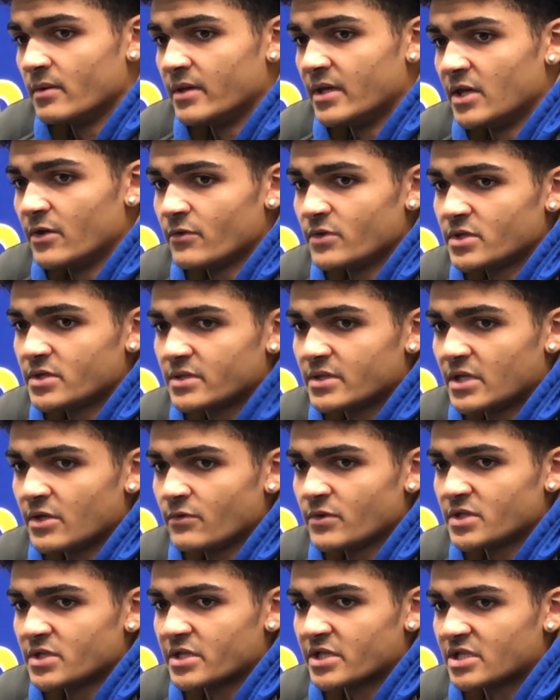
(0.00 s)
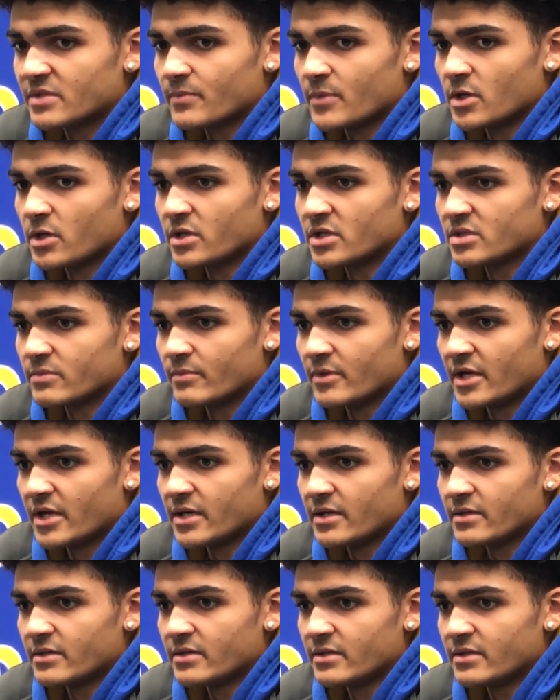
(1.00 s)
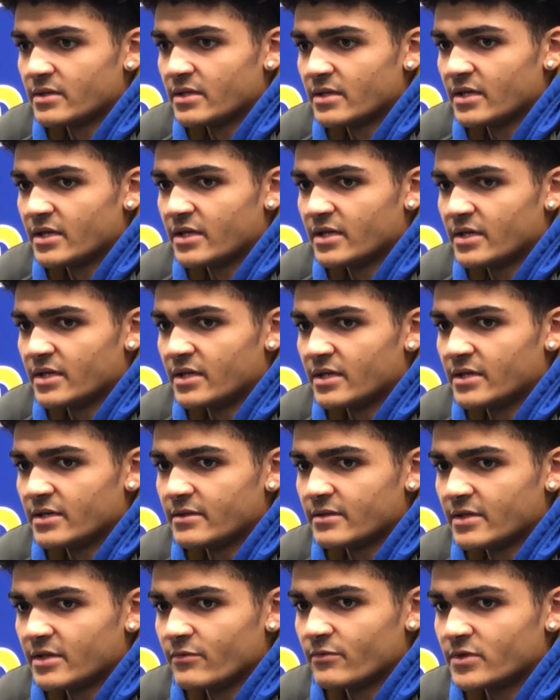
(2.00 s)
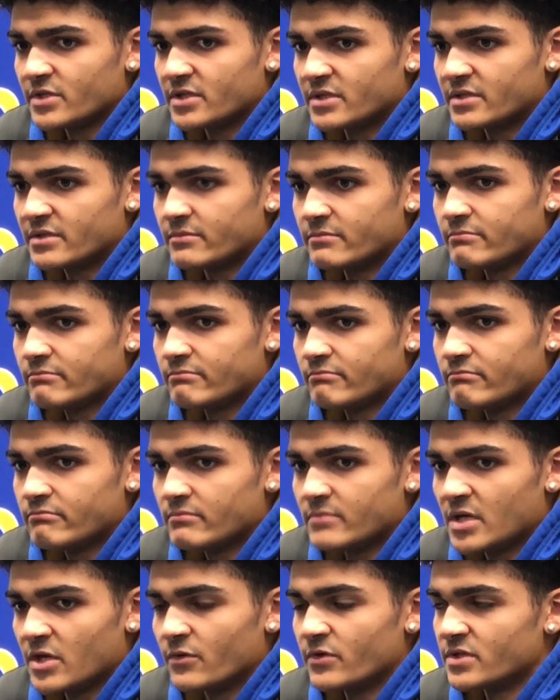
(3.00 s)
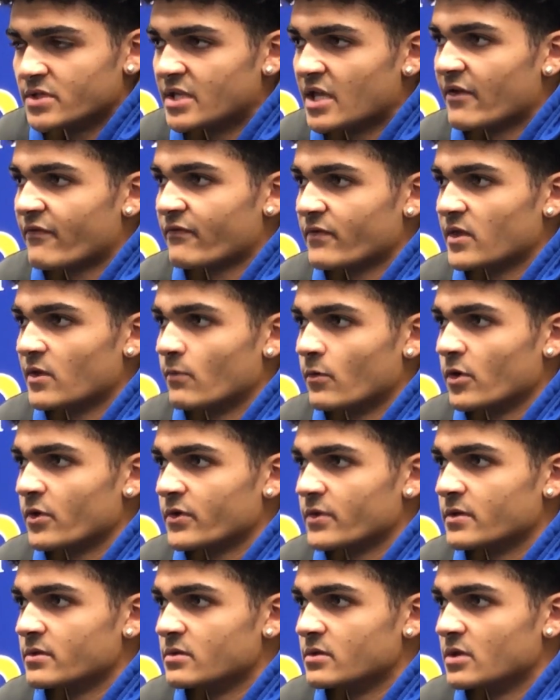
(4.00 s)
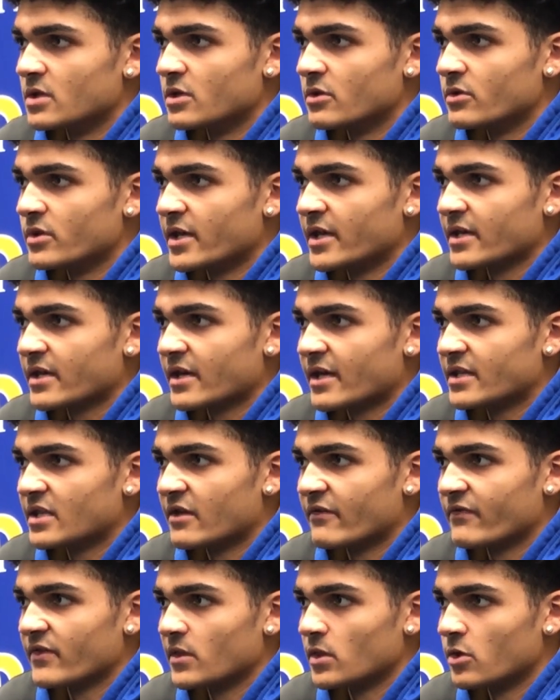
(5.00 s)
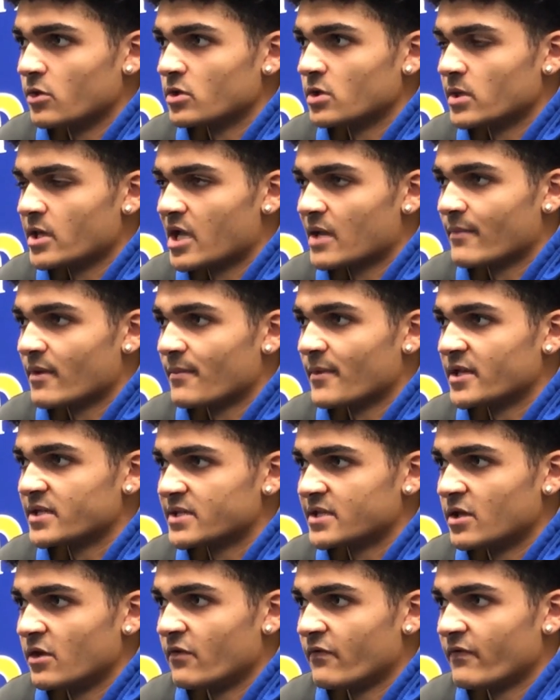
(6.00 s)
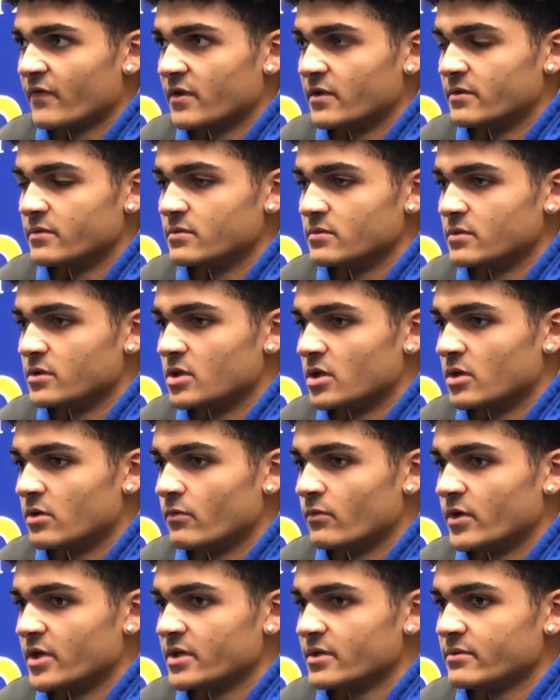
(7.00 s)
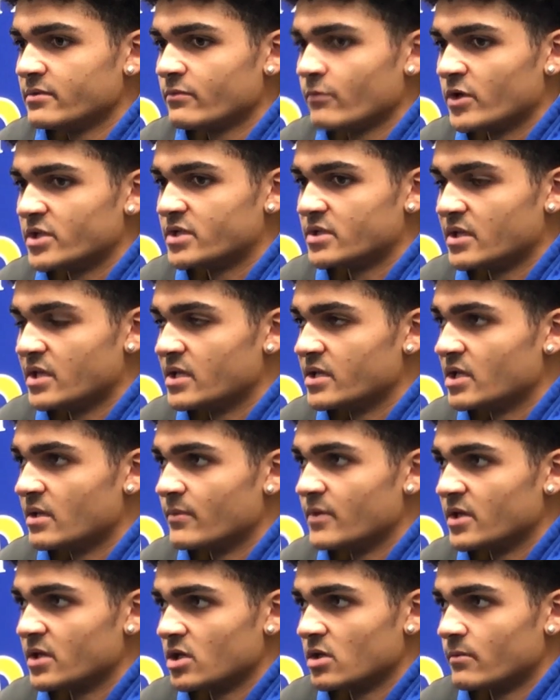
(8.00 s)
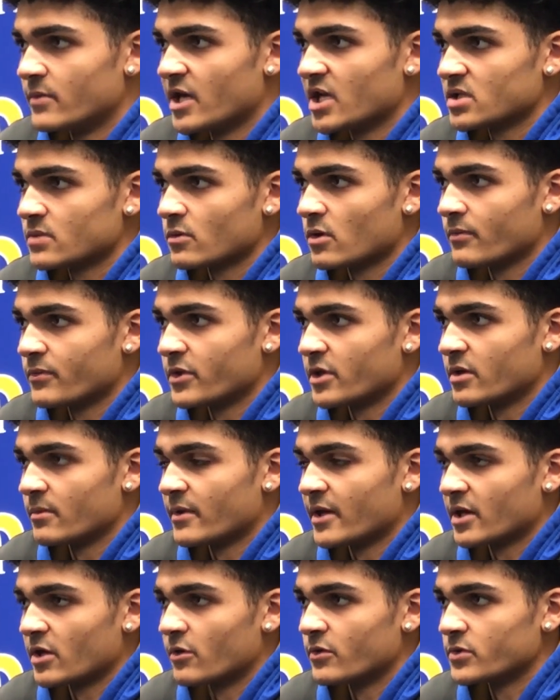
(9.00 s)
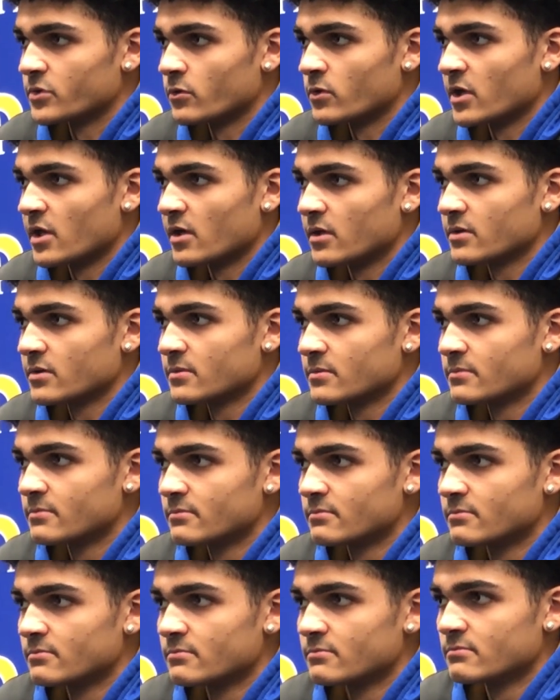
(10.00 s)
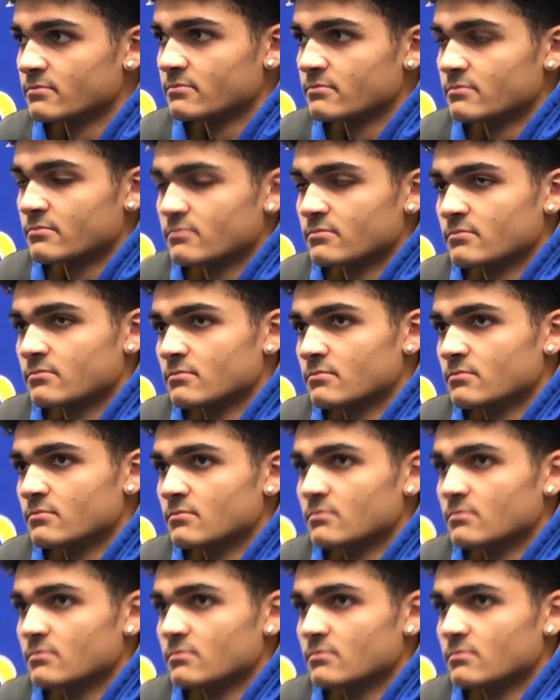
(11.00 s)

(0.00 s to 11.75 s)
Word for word: it was it was an experience, but it it was it was definitely worth it. You know, like I definitely learned a lot about myself and you know what what's needed to be a good basketball player by going through that. We feel like you.